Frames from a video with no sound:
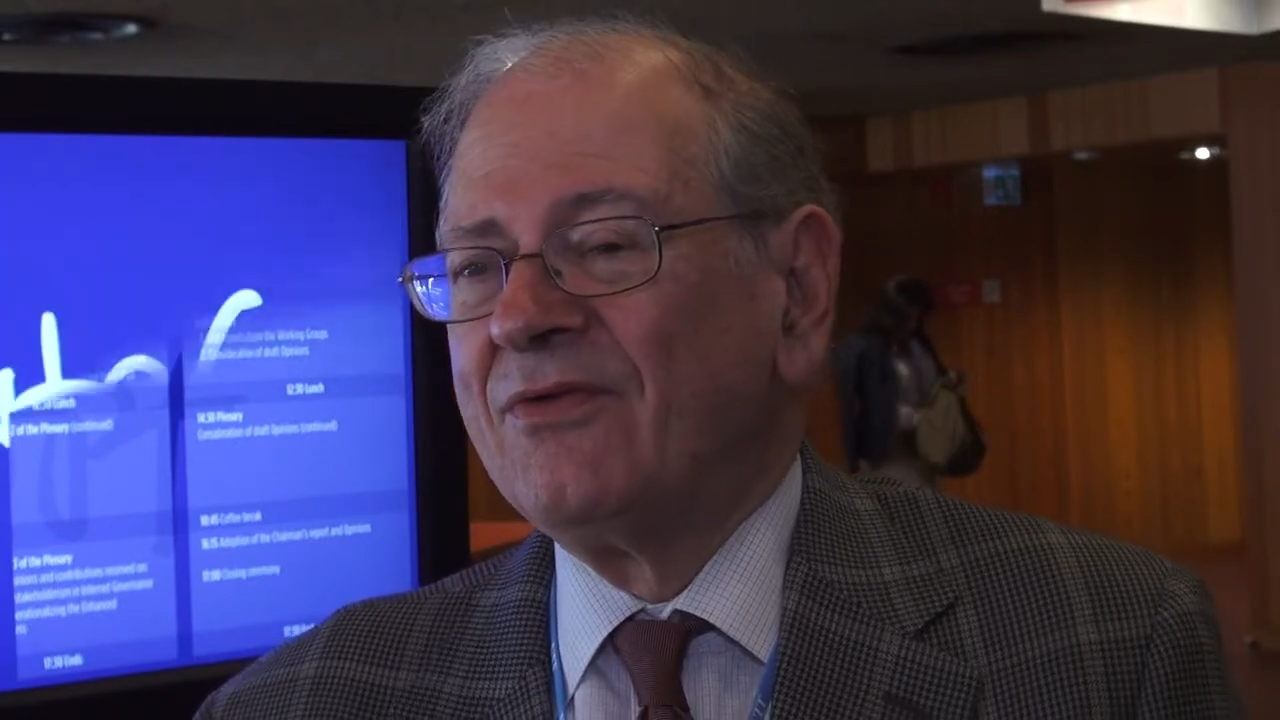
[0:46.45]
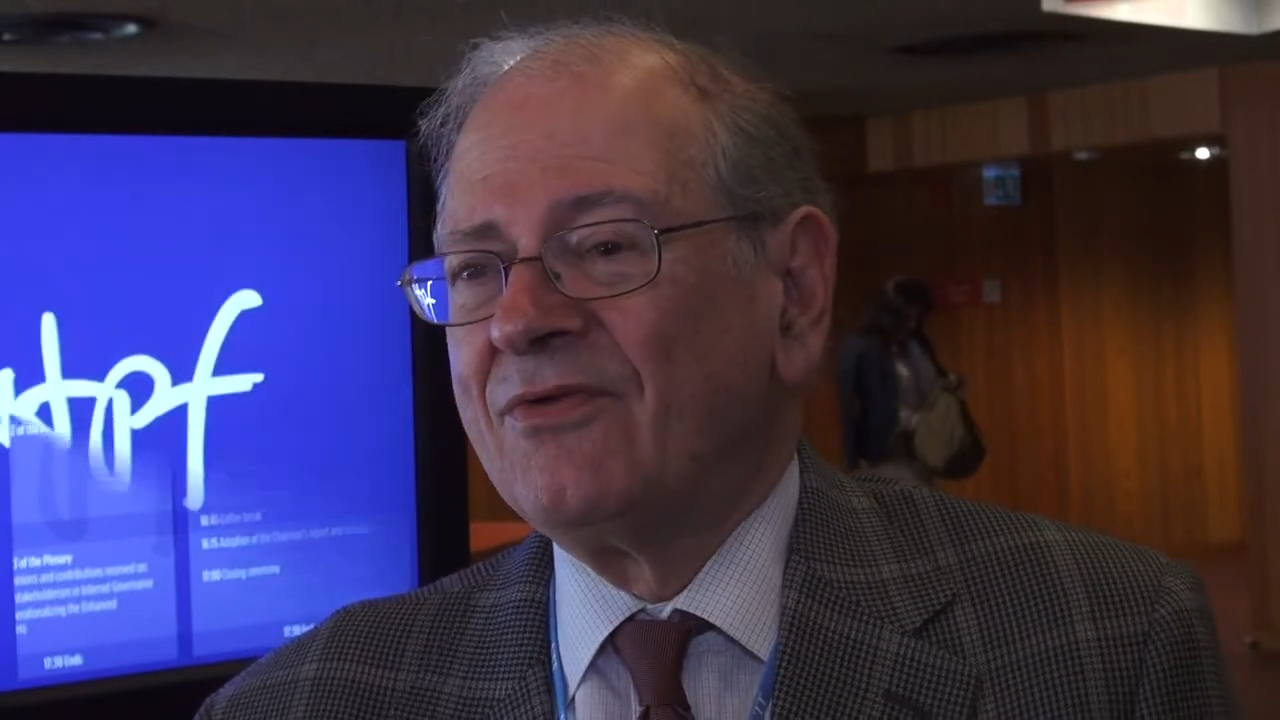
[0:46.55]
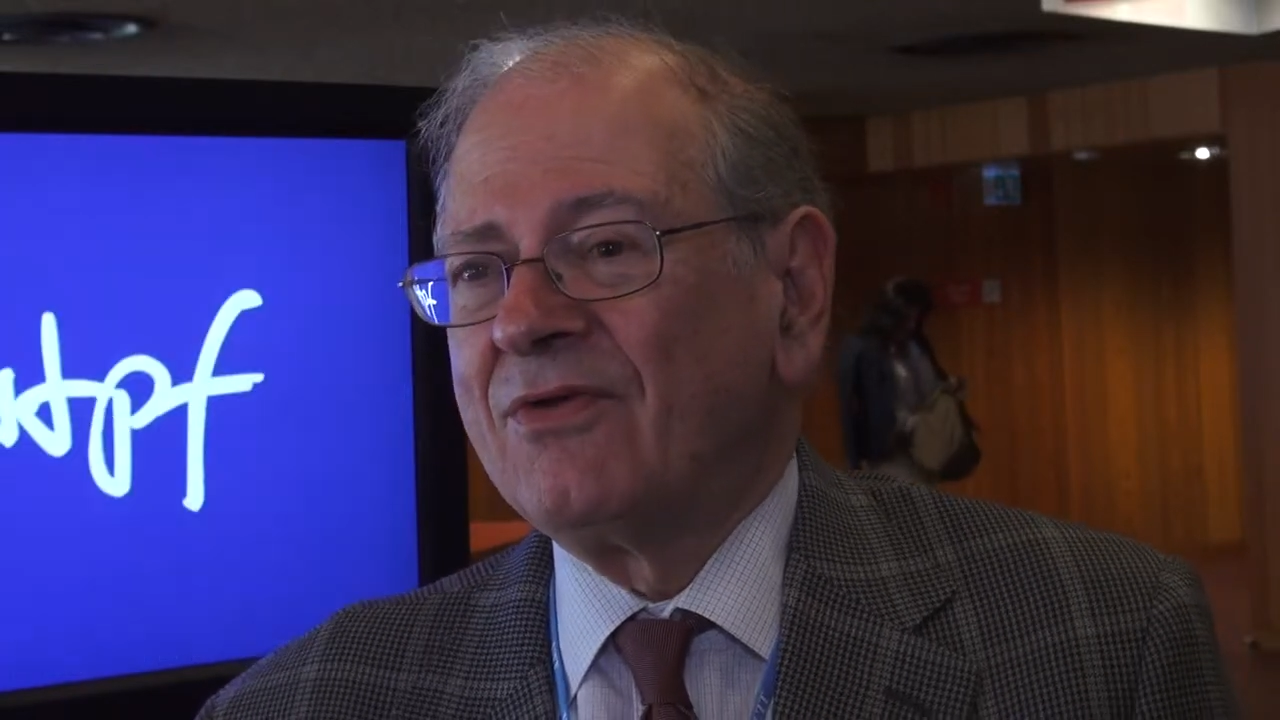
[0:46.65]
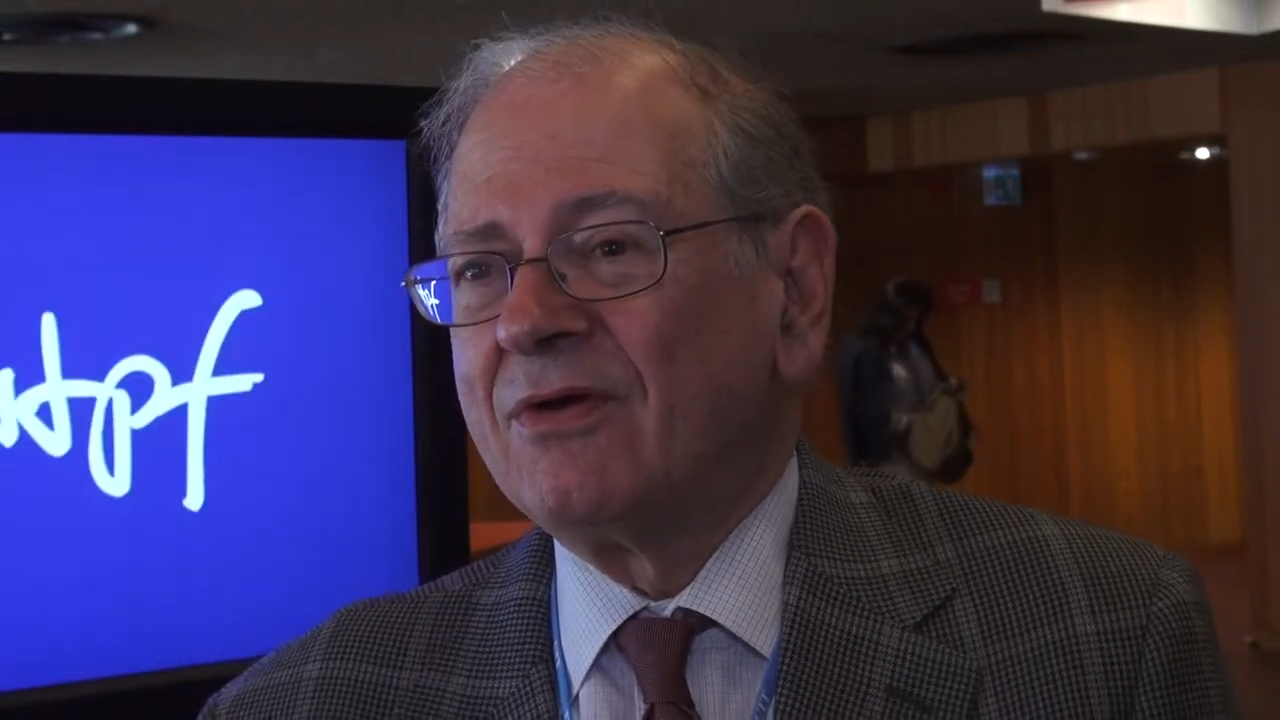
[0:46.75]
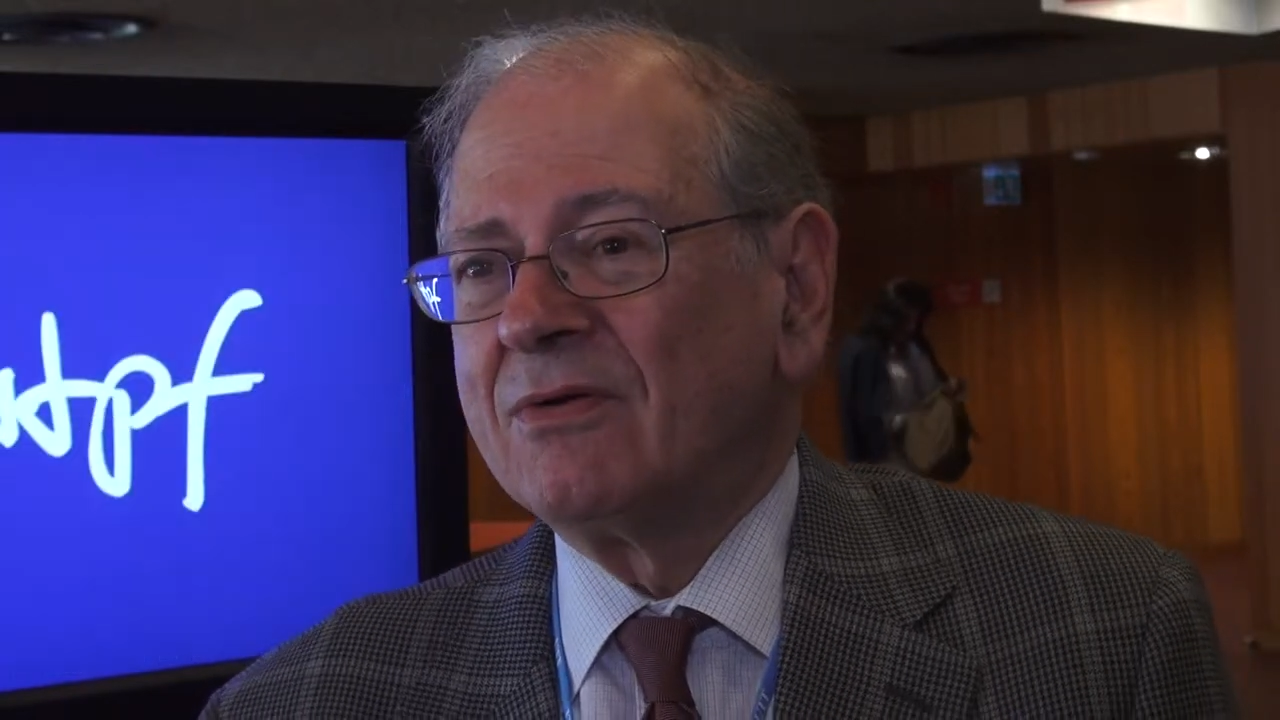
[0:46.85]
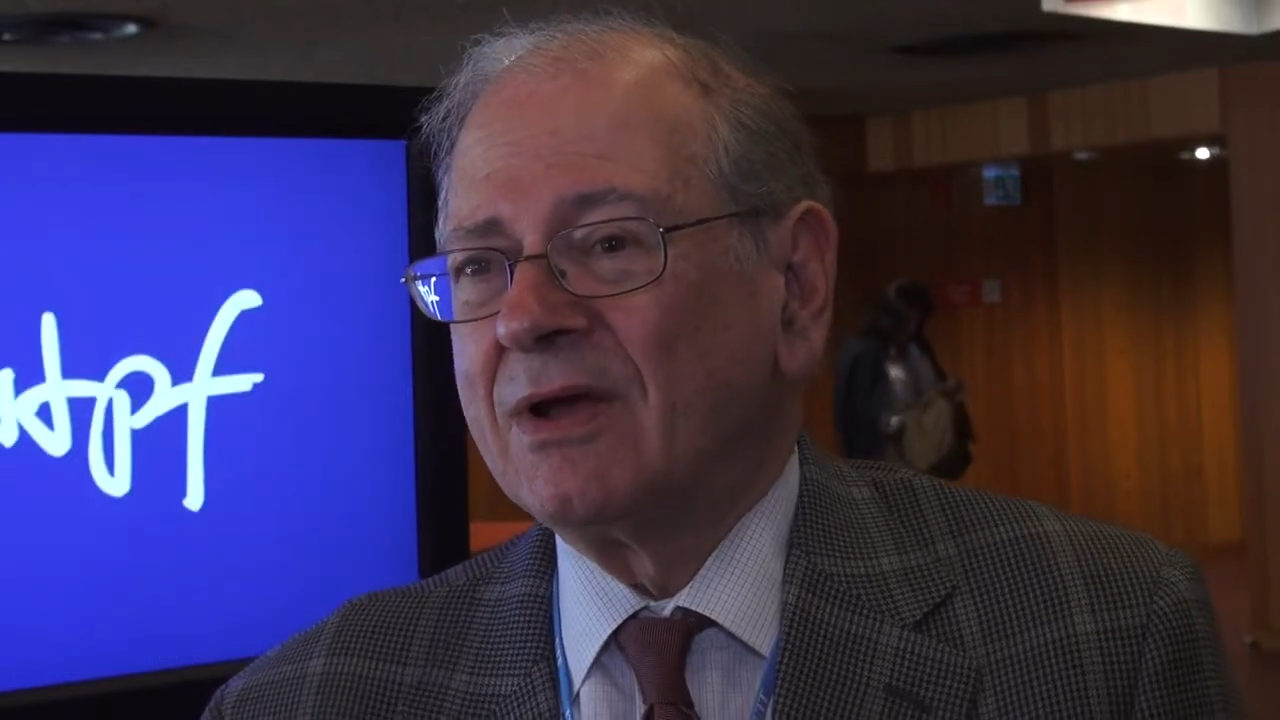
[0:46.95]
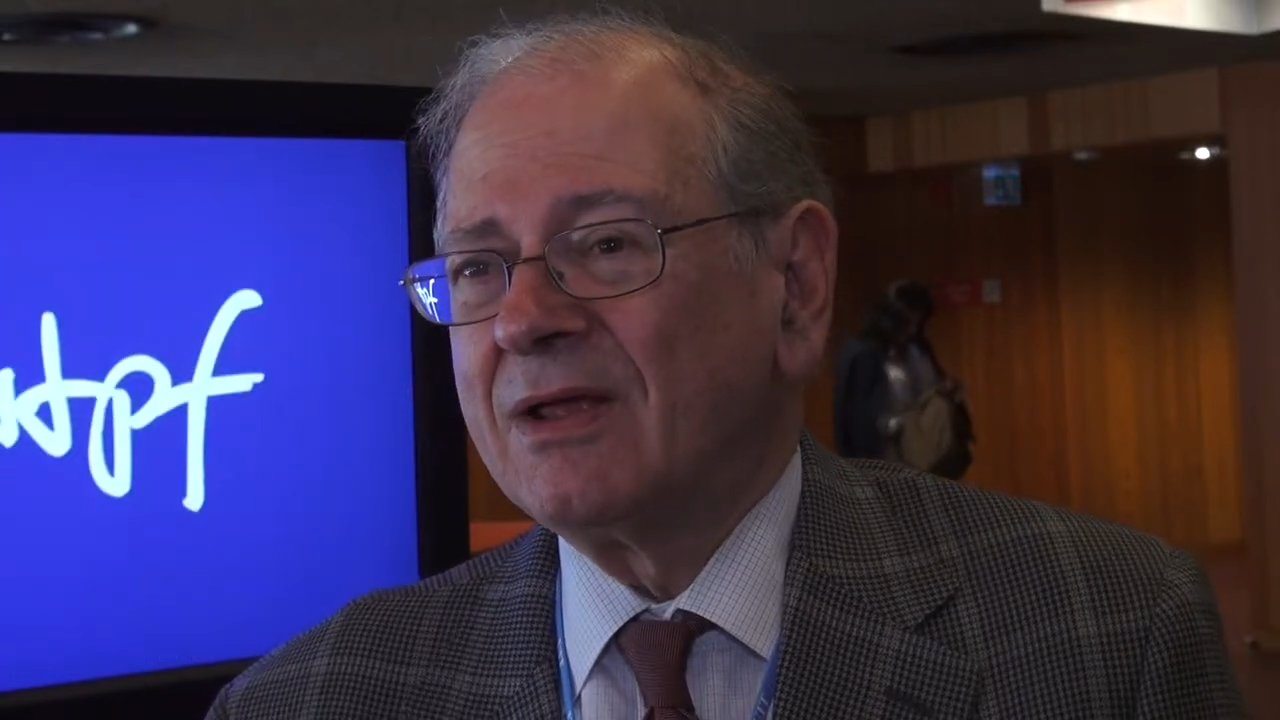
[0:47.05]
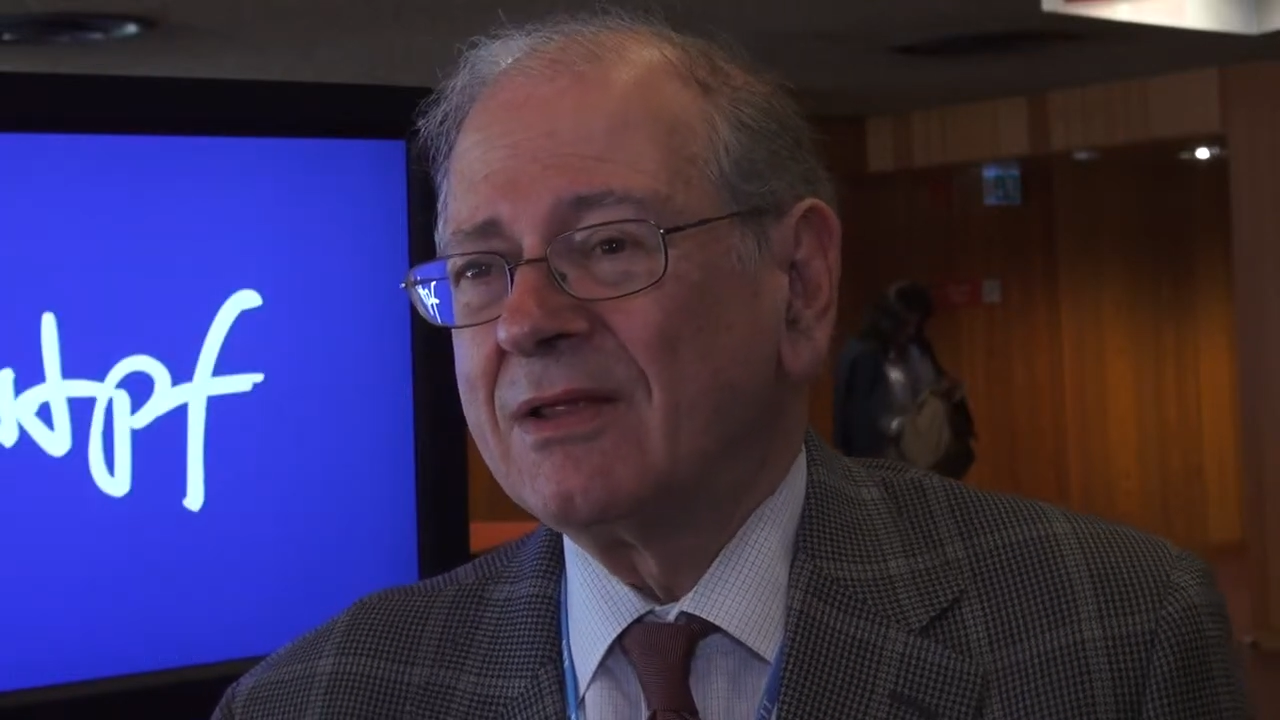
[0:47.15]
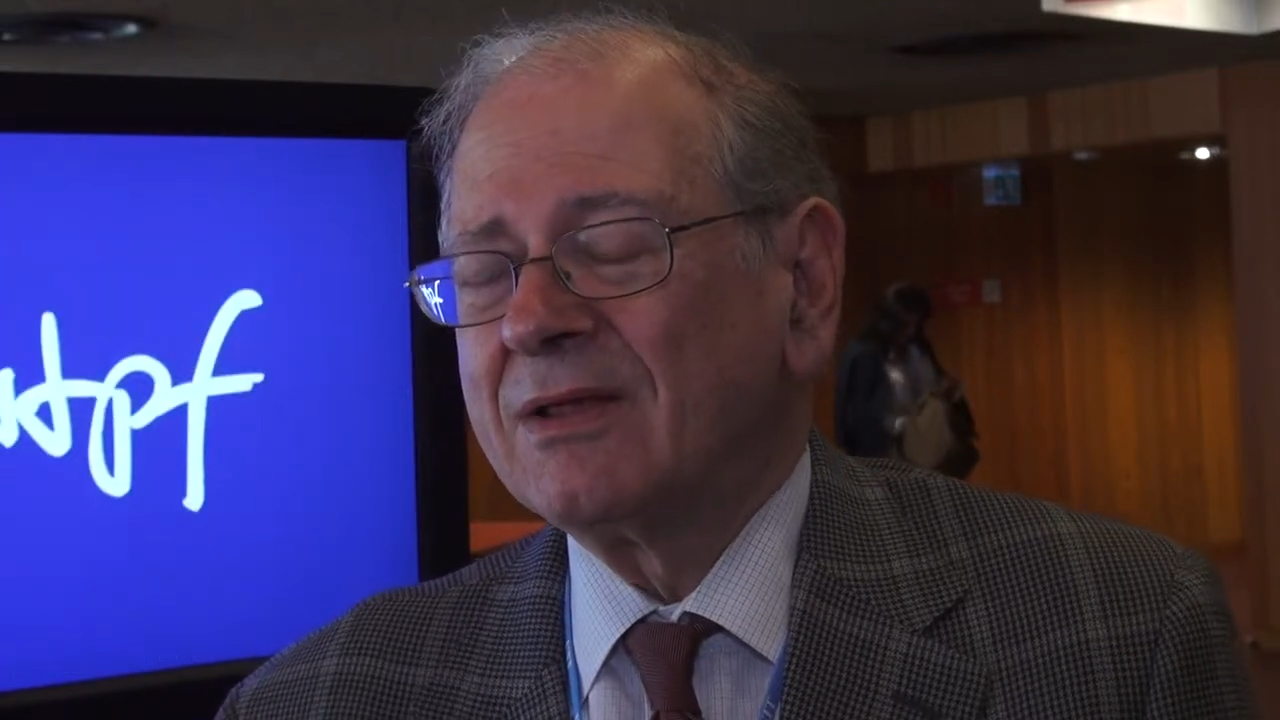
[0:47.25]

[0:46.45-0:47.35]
So, I,